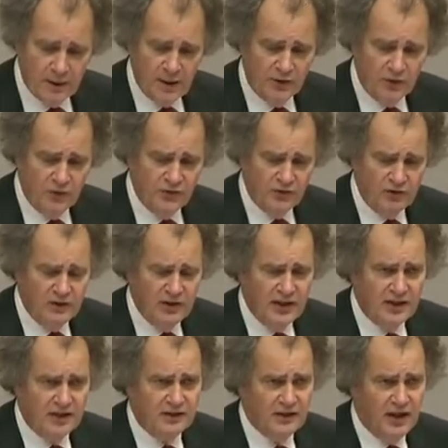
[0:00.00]
and also
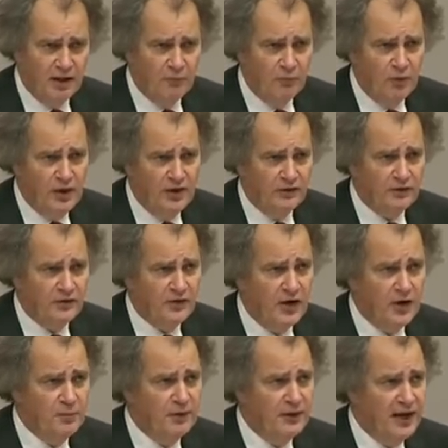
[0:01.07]
link it up with the
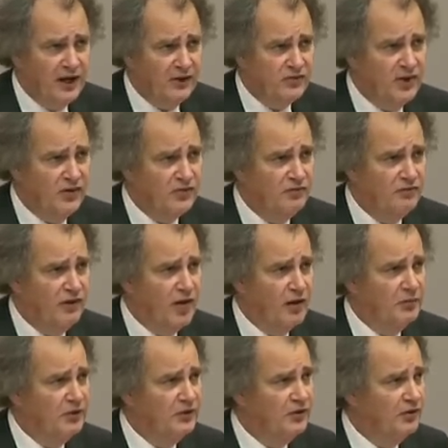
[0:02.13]
open access
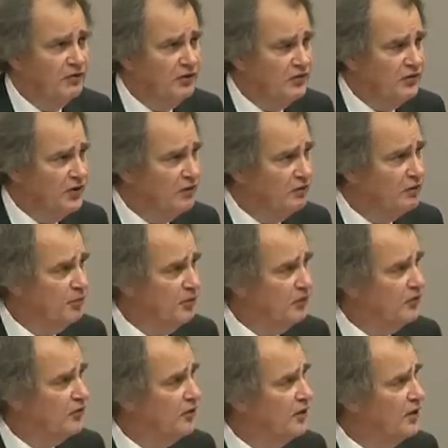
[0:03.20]
environment in the research
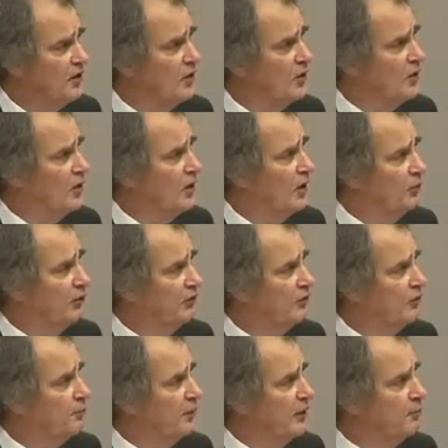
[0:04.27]
community, Uh, which
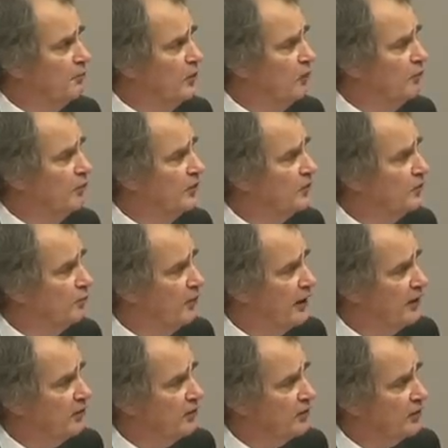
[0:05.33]
is a big movement to
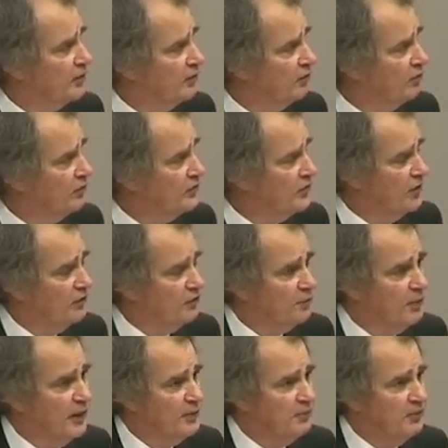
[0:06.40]
make uh, research
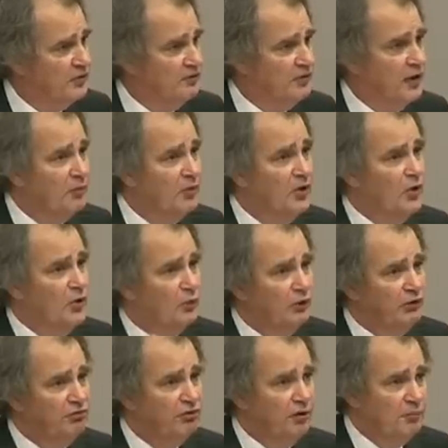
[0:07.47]
papers available.
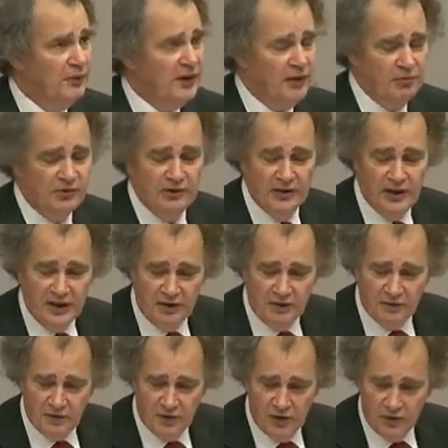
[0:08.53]
We should be able to
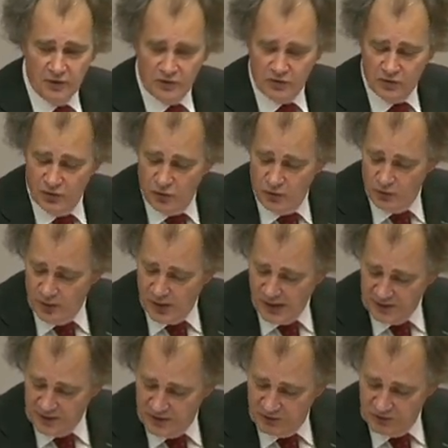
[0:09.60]
link those two
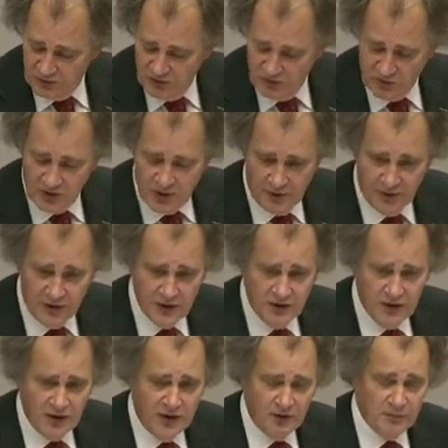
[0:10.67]
activities together.
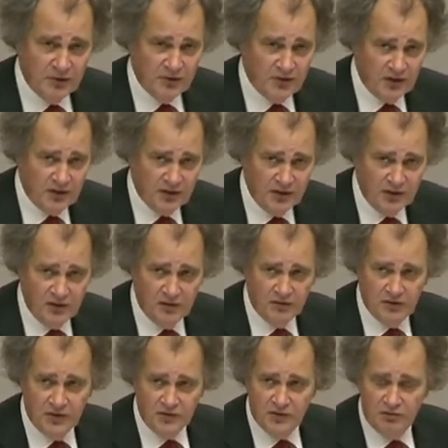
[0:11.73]
In particular,
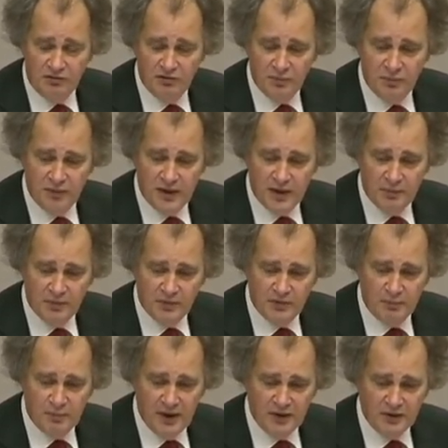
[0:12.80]
universities should be able
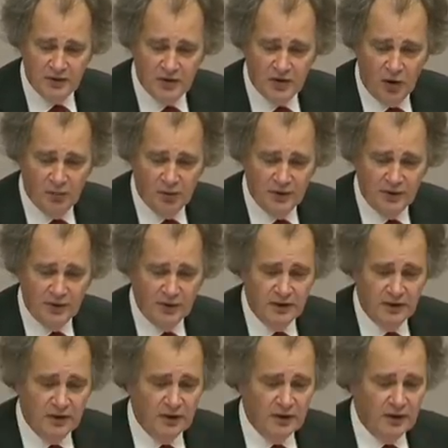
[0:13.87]
to make common
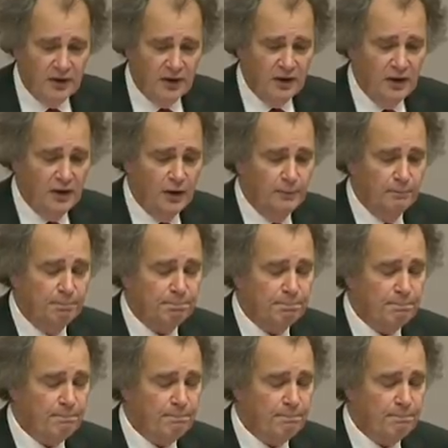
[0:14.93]
um,